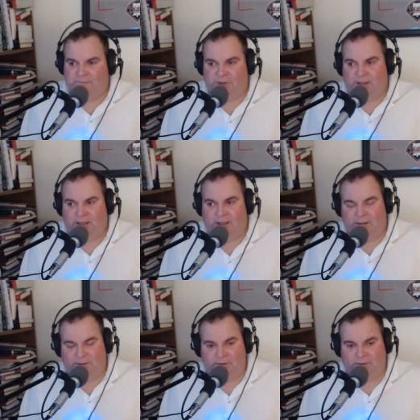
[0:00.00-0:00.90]
check out
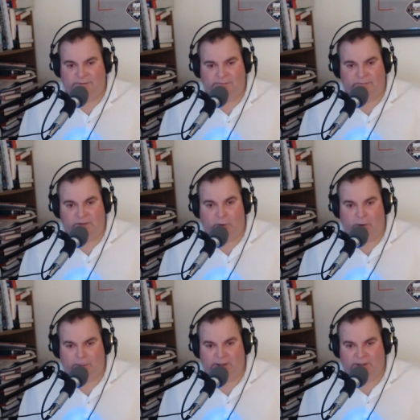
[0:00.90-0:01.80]
us
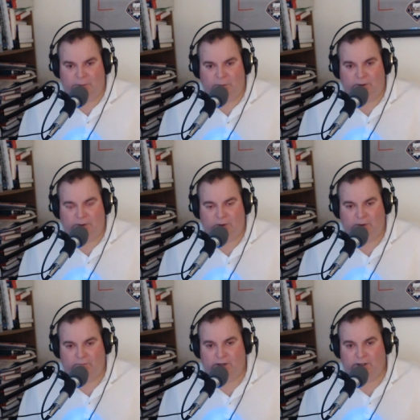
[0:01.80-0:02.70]
on
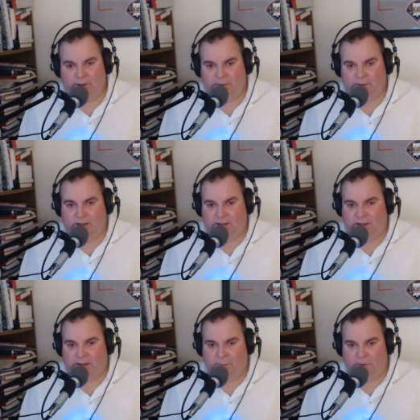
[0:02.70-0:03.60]

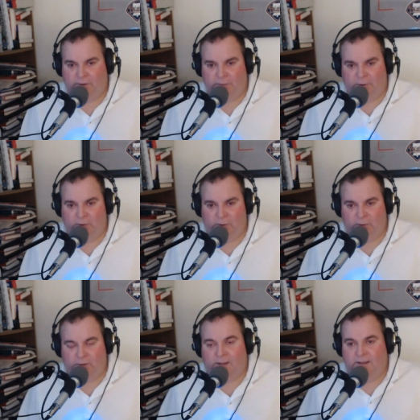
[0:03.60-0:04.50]
baseballtalkradio.com on the
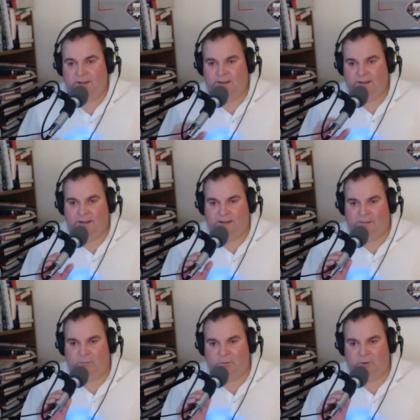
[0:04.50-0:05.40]
road.
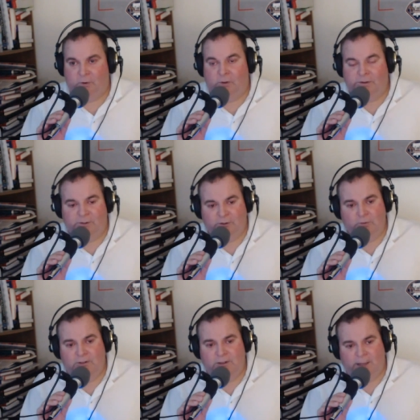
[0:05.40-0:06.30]
On the
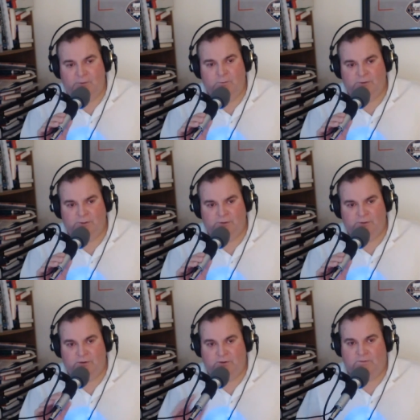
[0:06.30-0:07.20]
TuneIn app, you would just
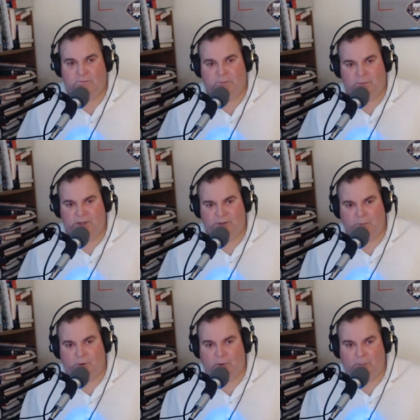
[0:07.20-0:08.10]
search for
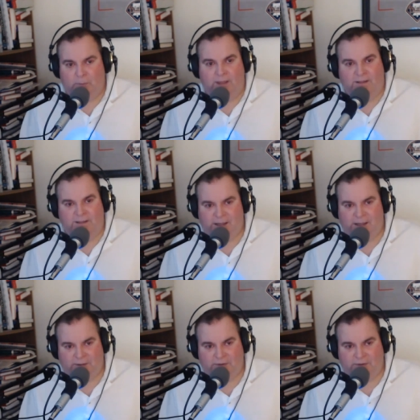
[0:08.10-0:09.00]

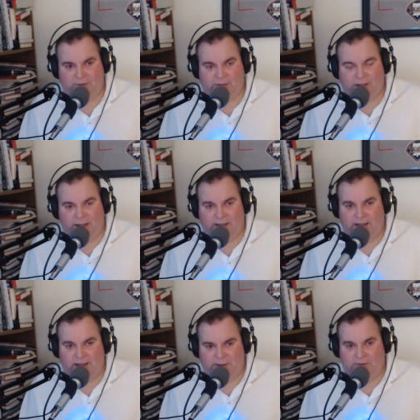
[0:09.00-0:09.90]

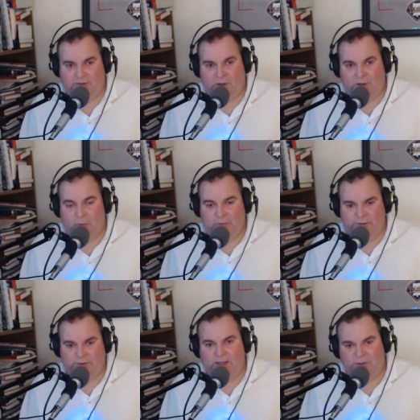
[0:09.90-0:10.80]
baseballpodcasts.net. It's his own
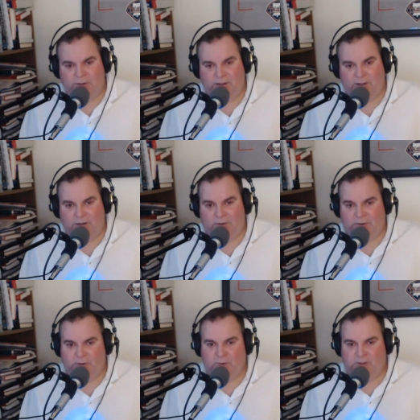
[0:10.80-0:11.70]
station there on
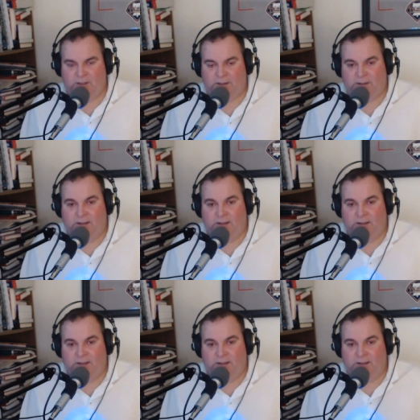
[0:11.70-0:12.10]
TuneIn.